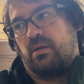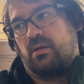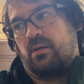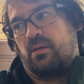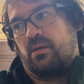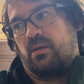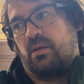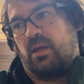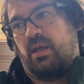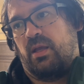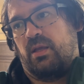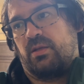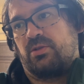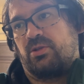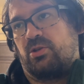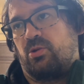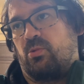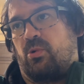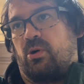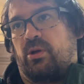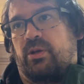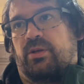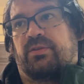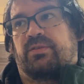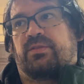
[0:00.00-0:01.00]
hey, do you
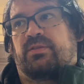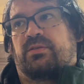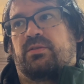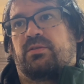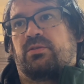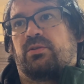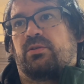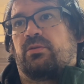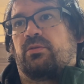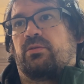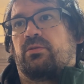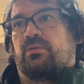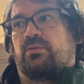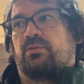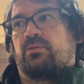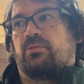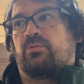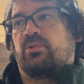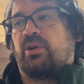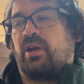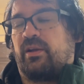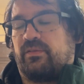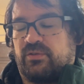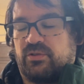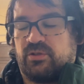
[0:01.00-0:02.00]
want us to?
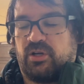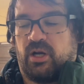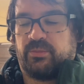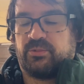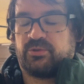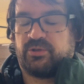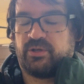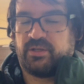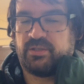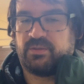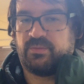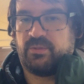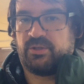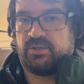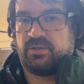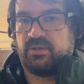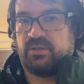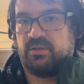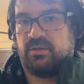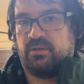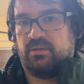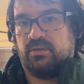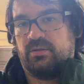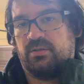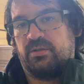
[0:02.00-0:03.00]
We have to drop the
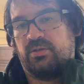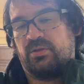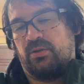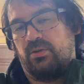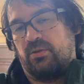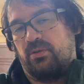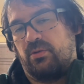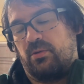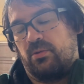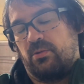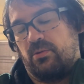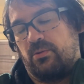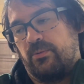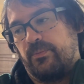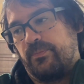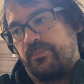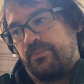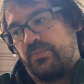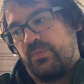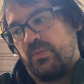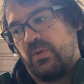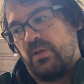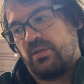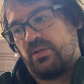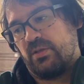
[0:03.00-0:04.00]
transmission to
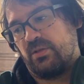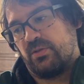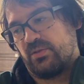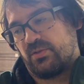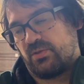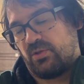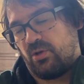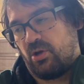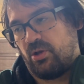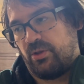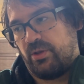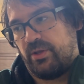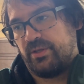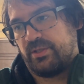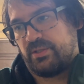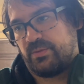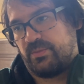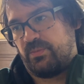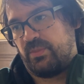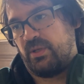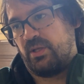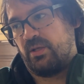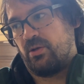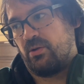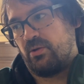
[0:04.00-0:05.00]
install the
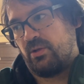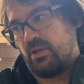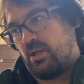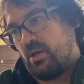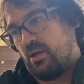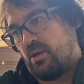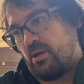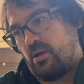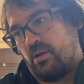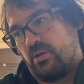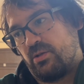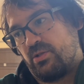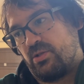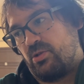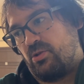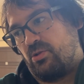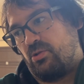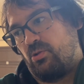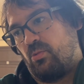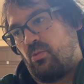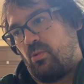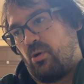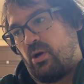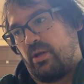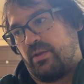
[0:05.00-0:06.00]
speedo gear. Do
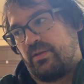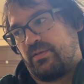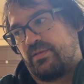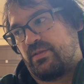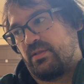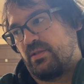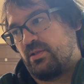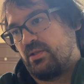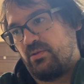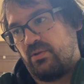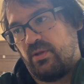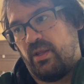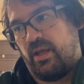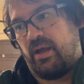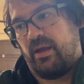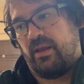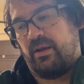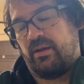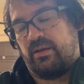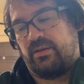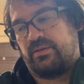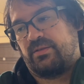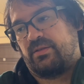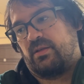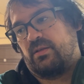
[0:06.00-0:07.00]
you want us to do that? And
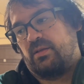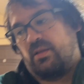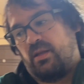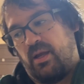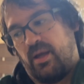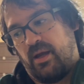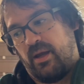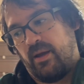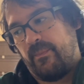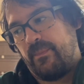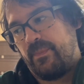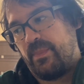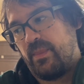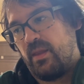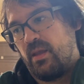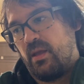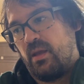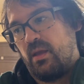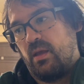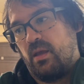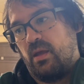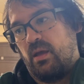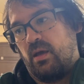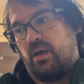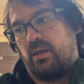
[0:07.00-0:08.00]
I said, yeah.
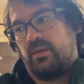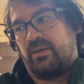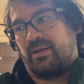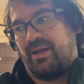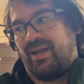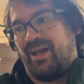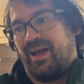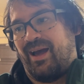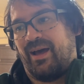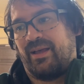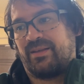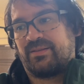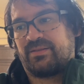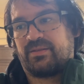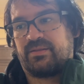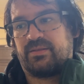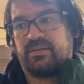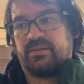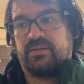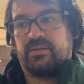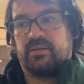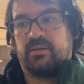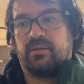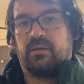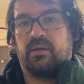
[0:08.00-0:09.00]
And then I
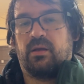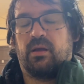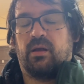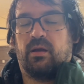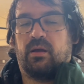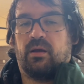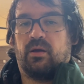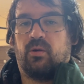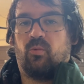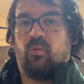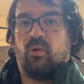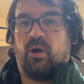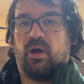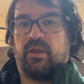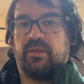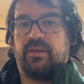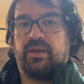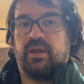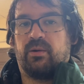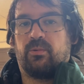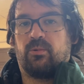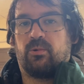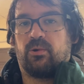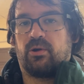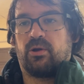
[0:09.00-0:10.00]
asked while they
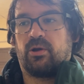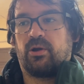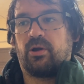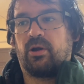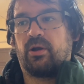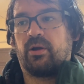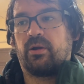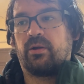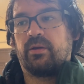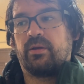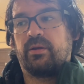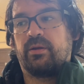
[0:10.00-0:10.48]
had